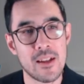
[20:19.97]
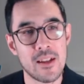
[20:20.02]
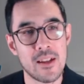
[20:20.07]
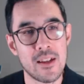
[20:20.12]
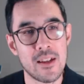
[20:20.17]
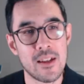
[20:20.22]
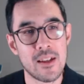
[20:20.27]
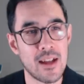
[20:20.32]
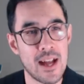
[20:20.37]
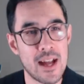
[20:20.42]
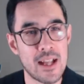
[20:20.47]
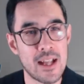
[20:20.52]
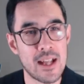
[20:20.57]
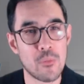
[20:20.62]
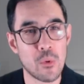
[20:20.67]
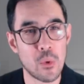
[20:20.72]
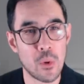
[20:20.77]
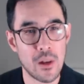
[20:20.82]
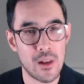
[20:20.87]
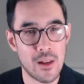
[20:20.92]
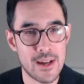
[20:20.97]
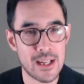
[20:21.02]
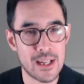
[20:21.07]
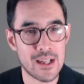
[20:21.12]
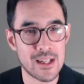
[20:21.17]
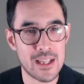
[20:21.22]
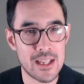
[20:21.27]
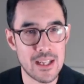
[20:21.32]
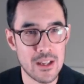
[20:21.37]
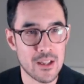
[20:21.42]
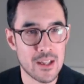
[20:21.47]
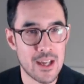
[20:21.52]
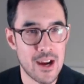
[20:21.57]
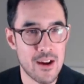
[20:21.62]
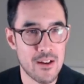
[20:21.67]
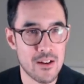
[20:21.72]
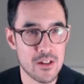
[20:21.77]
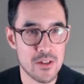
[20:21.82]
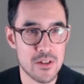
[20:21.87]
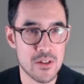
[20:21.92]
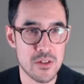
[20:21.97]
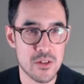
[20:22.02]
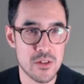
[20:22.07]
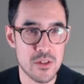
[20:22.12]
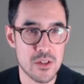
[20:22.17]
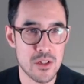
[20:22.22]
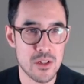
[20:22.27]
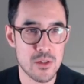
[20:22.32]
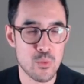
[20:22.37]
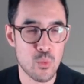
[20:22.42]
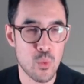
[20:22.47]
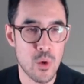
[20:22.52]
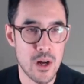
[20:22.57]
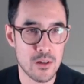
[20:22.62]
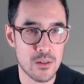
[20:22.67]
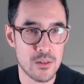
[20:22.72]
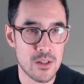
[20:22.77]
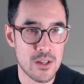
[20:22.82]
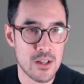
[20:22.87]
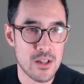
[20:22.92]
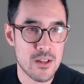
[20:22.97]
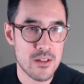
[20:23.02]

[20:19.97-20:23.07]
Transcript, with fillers: uh, and the more likely characters as well.